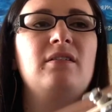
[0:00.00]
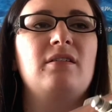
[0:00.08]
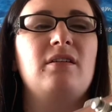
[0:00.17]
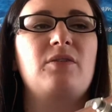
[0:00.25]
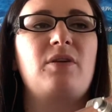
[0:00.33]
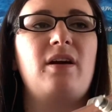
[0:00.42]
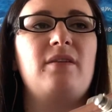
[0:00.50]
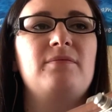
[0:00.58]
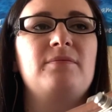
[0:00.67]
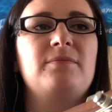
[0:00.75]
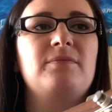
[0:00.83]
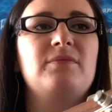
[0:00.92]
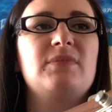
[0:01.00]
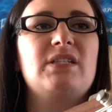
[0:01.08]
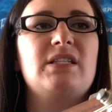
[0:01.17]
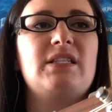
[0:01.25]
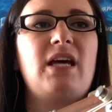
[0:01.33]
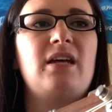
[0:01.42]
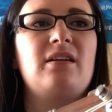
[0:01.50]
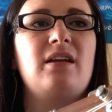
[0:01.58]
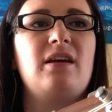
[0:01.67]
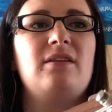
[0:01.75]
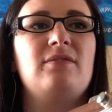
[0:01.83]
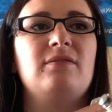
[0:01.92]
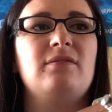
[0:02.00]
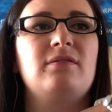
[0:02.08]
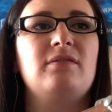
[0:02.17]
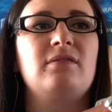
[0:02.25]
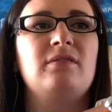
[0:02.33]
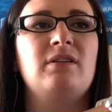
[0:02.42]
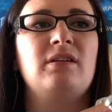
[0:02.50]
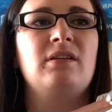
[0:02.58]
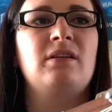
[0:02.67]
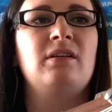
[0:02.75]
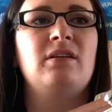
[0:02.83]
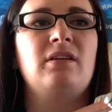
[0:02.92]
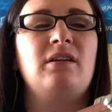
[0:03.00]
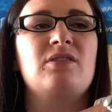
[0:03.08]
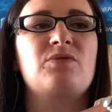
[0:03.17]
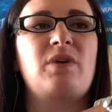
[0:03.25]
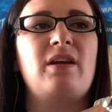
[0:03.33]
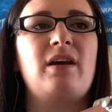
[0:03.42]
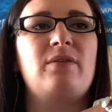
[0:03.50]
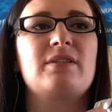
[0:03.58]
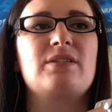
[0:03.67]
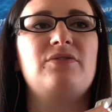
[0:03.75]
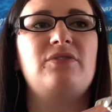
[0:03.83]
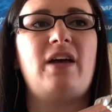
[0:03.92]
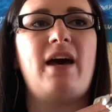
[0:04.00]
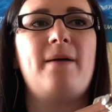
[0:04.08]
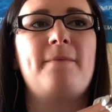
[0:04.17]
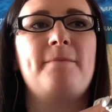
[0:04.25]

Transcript: okay, to tighten it. Because right now it's flat.